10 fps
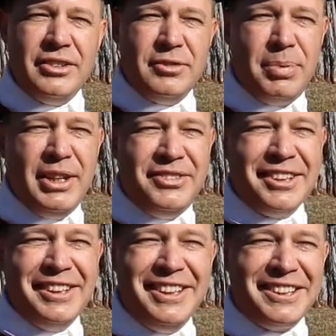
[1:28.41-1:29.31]
It's
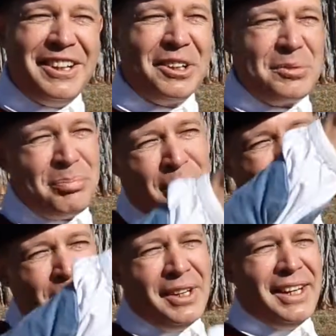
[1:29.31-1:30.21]
basically a colored
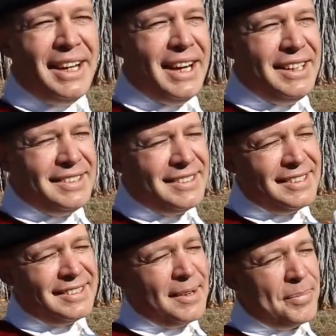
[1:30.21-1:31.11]
pole, and it's
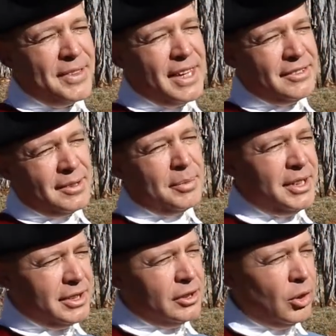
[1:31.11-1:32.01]
just something that somebody
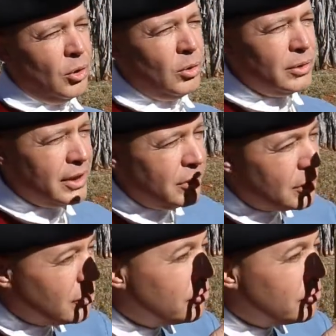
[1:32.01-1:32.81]
can hold and you can